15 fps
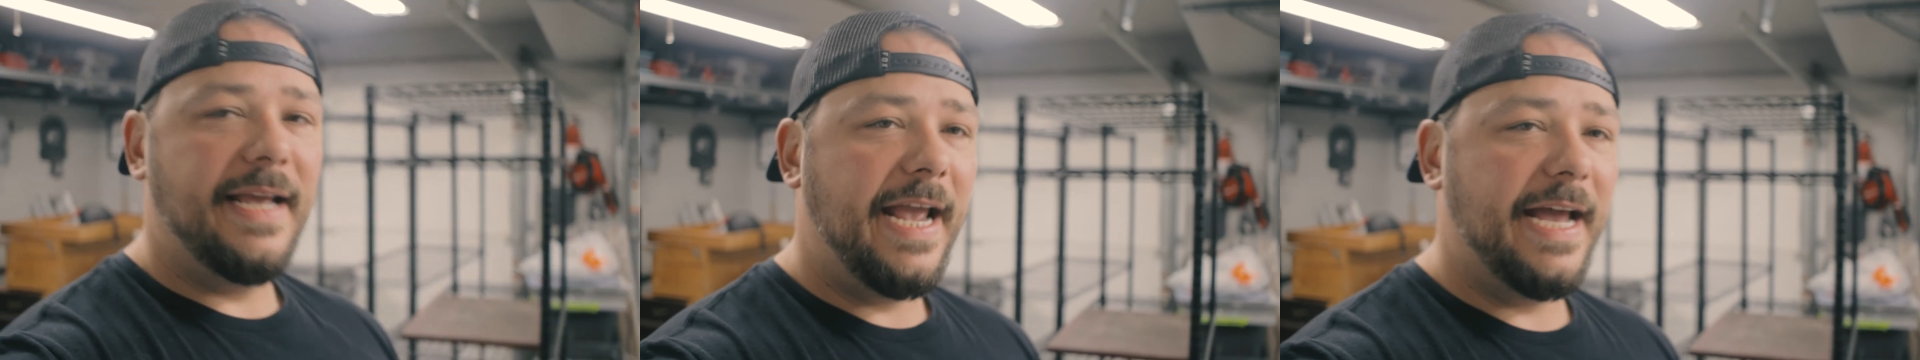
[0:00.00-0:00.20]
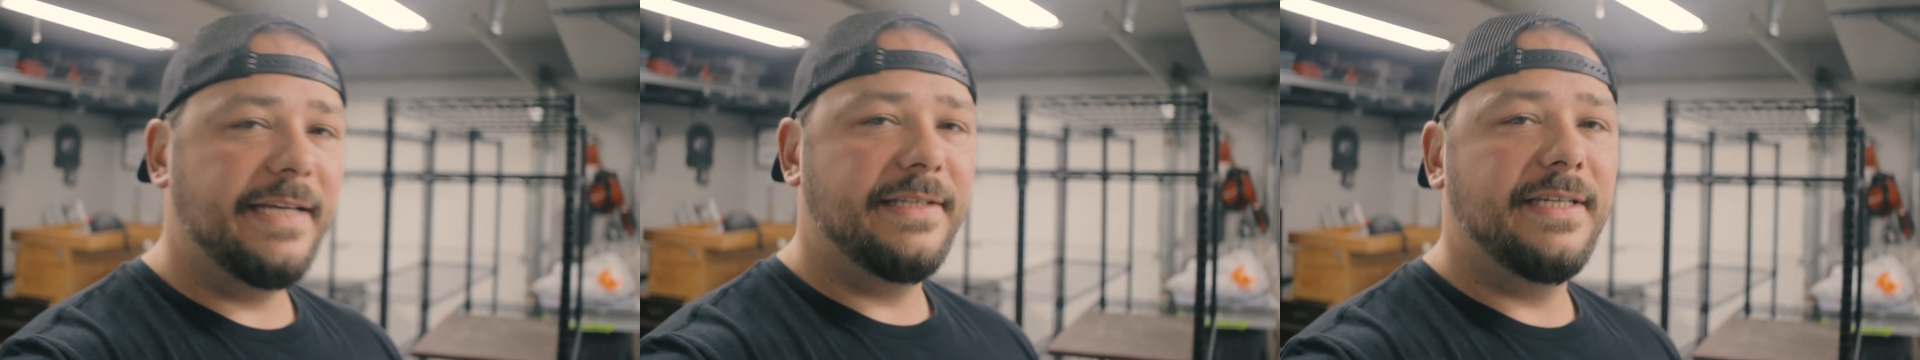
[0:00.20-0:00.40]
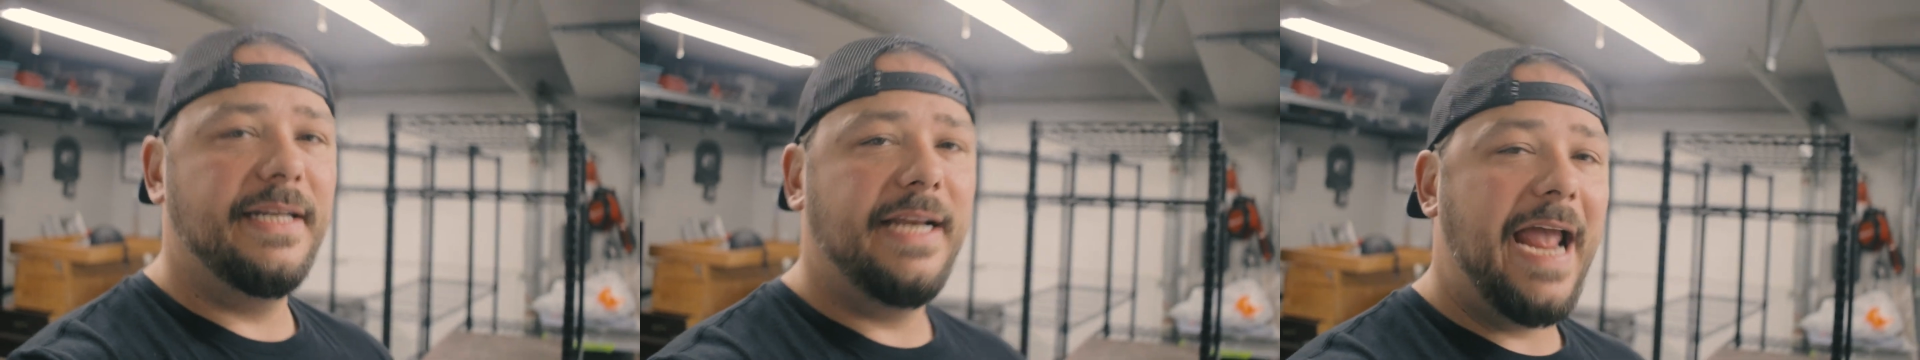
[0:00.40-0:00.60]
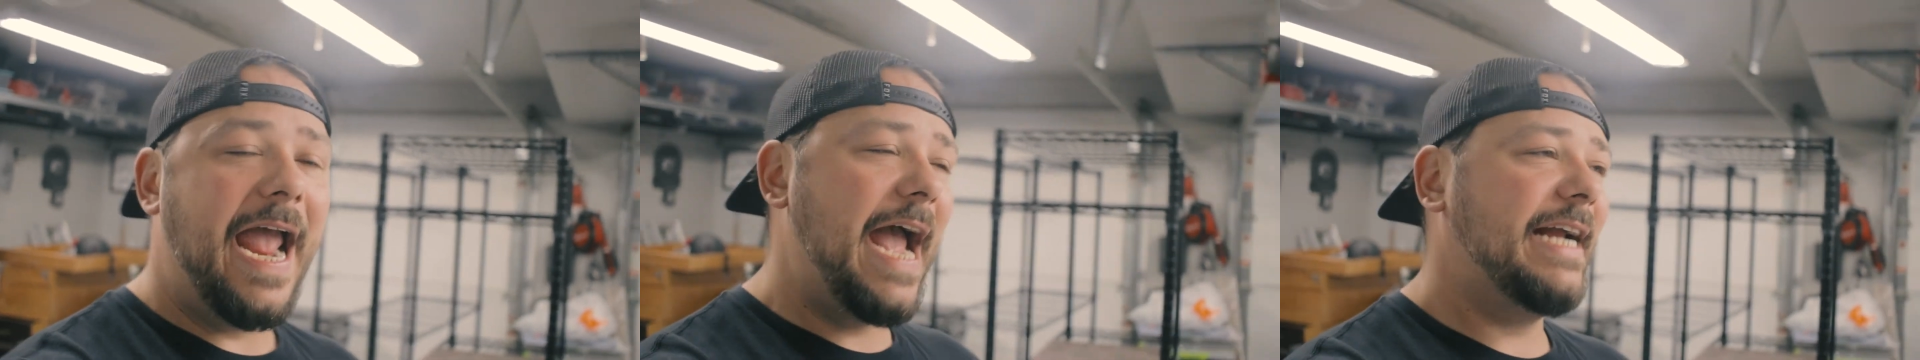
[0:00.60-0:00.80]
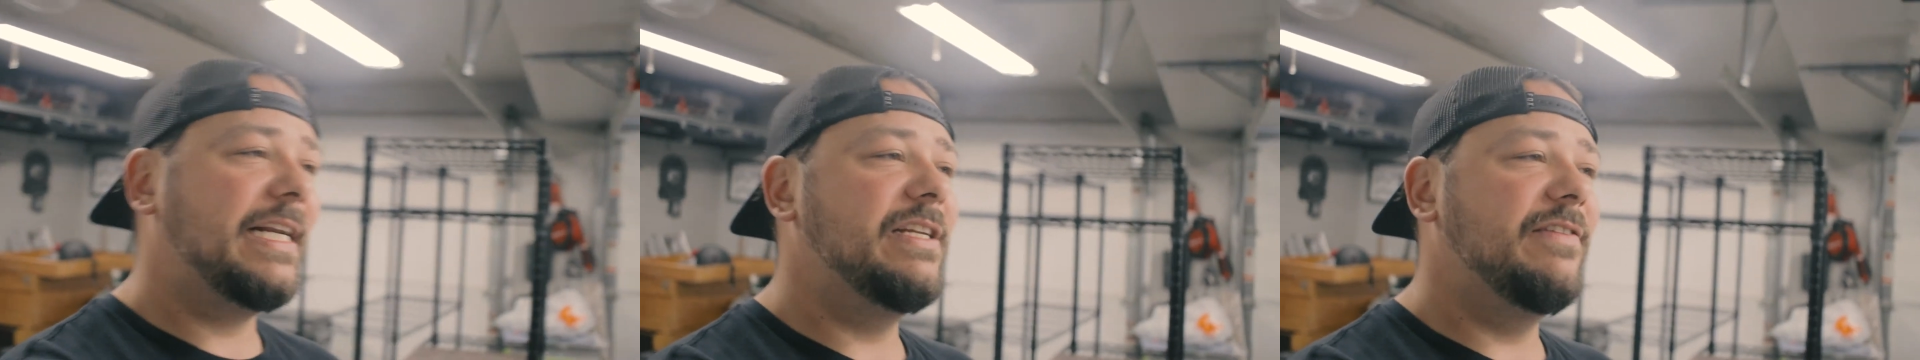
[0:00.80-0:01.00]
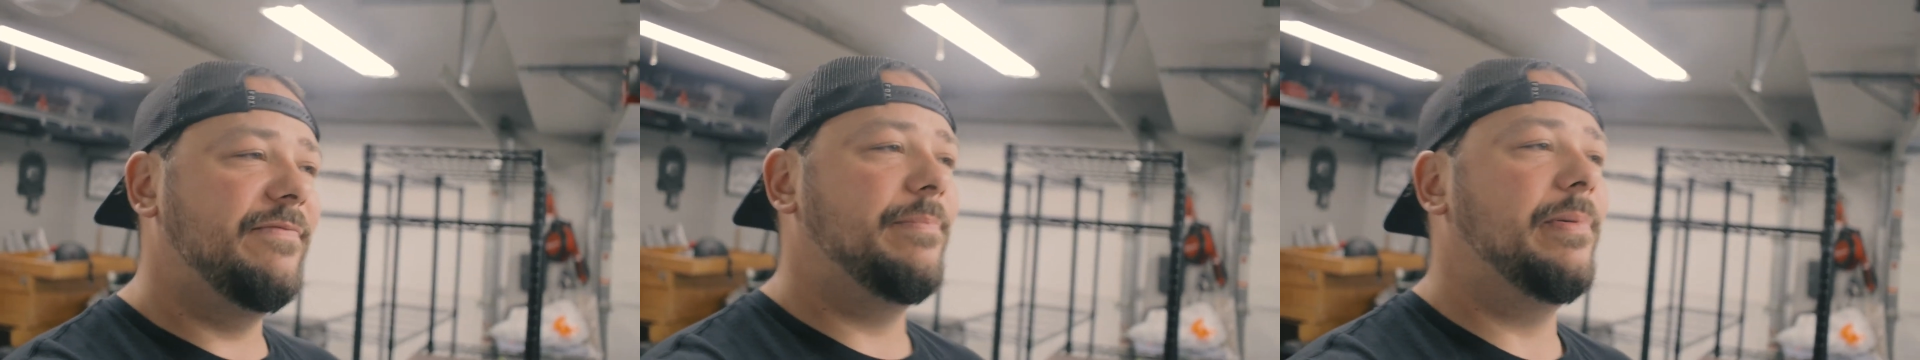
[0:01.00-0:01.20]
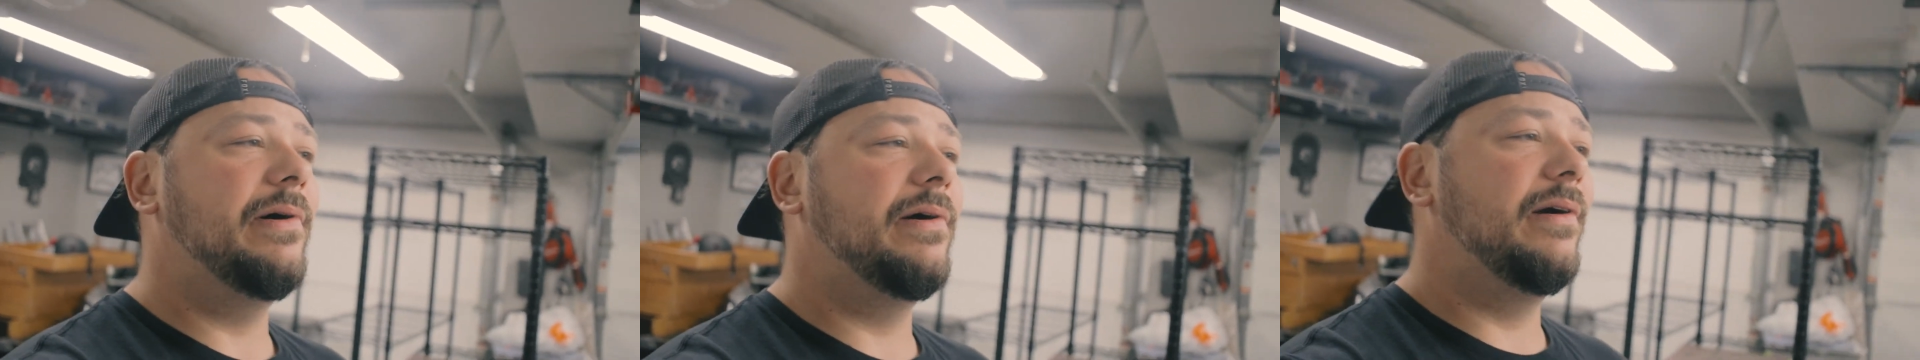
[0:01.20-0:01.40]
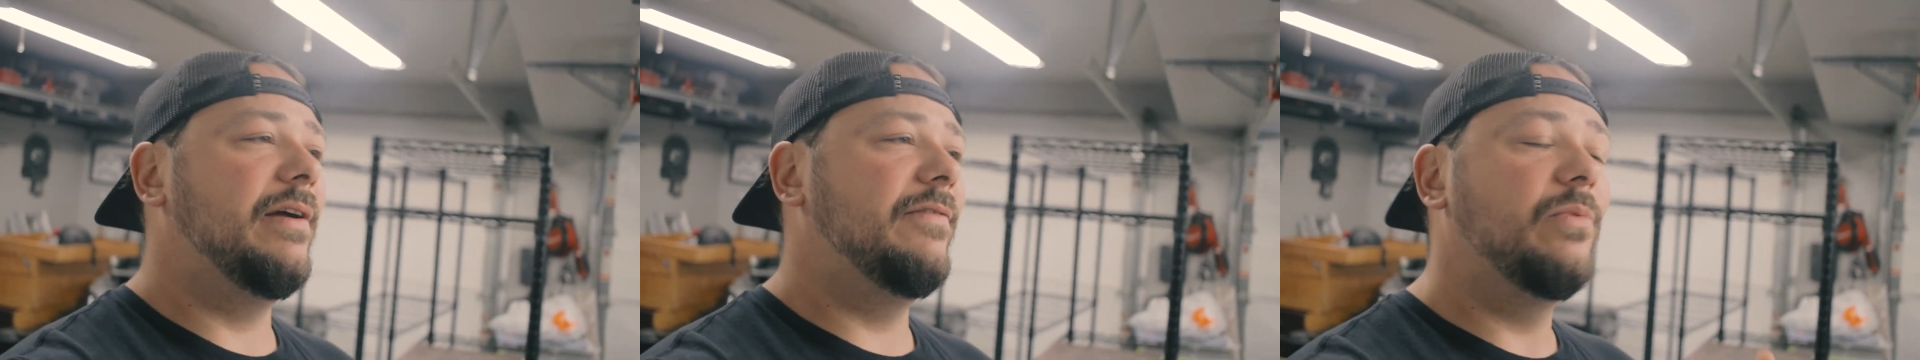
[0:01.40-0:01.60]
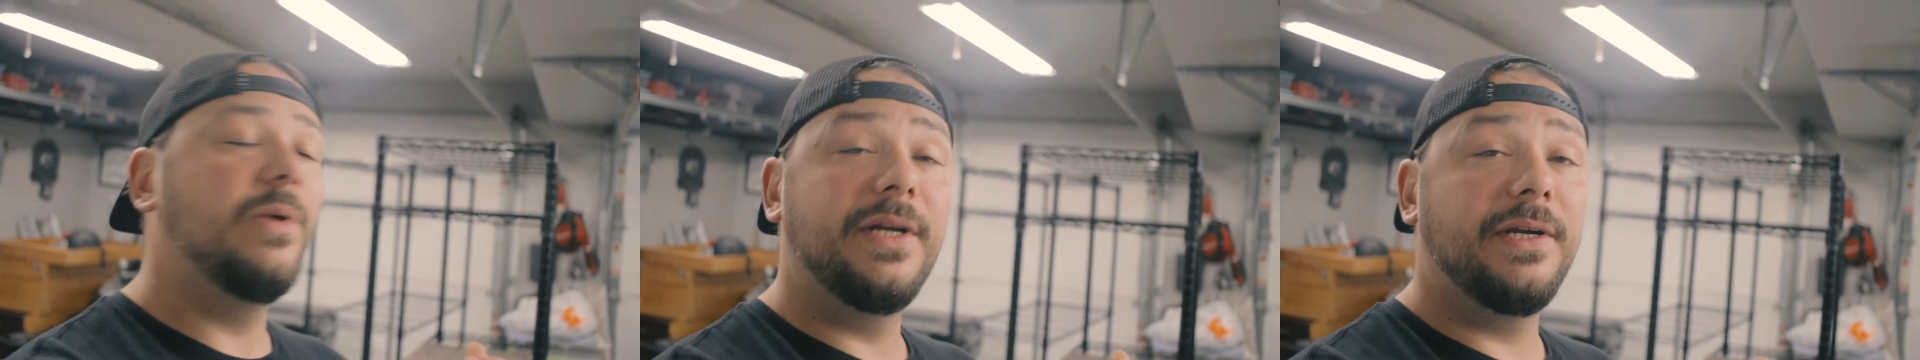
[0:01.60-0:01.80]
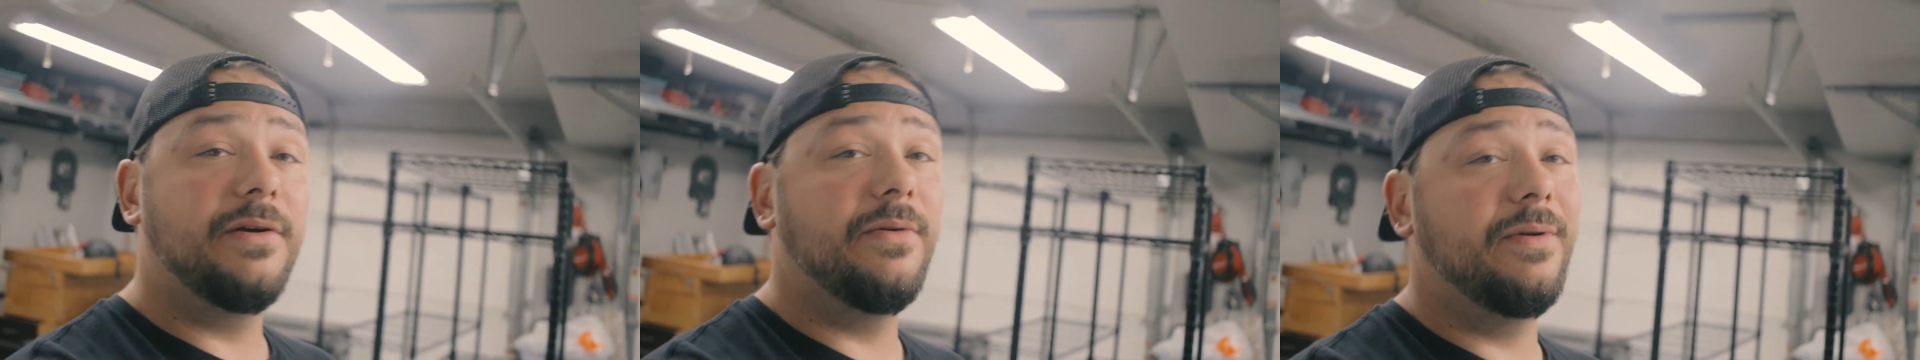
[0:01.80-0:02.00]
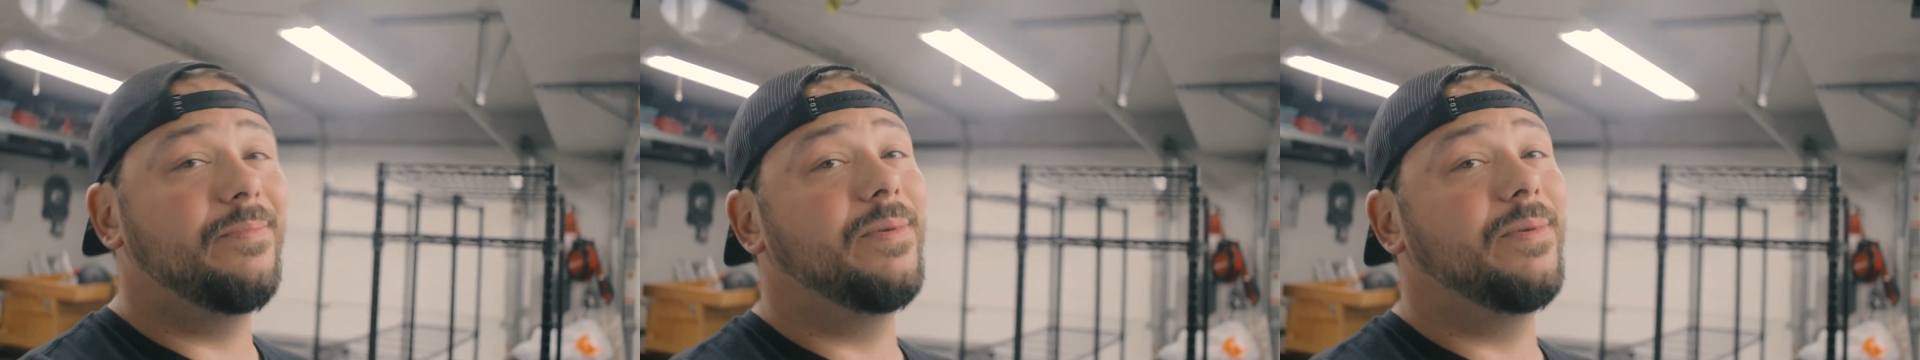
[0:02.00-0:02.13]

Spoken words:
as an active part of what you're doing,